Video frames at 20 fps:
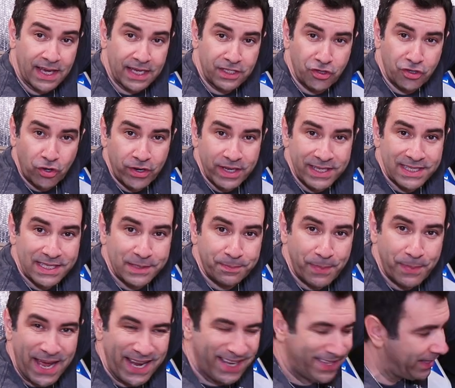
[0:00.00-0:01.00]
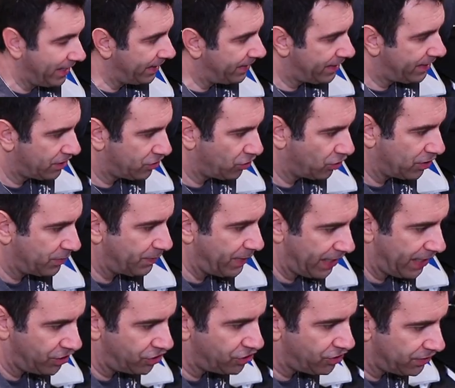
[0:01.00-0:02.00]
As you're inspecting the
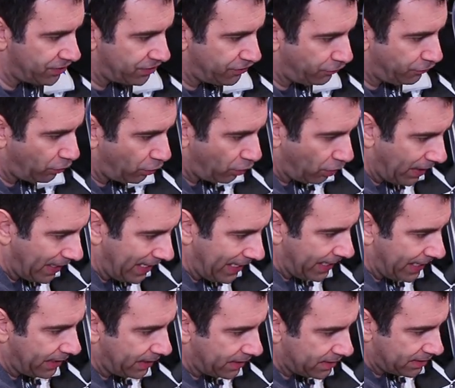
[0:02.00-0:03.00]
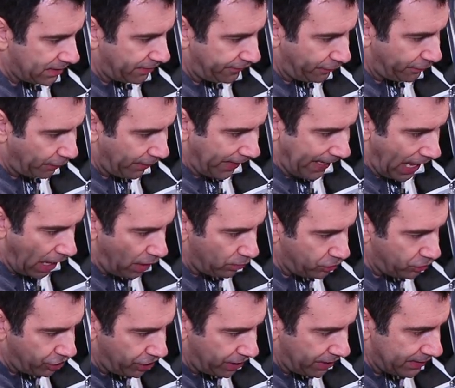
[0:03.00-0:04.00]
suspensions for leaks, for
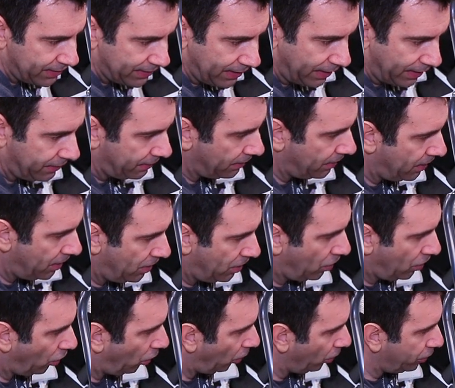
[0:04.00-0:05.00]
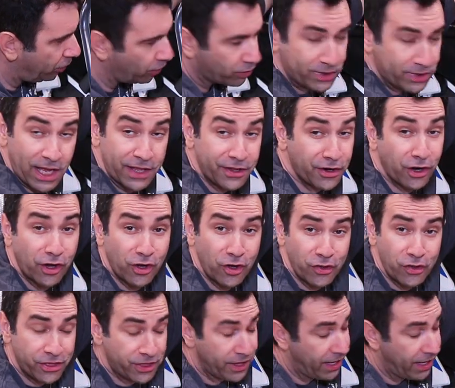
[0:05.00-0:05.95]
gouges, and all those other good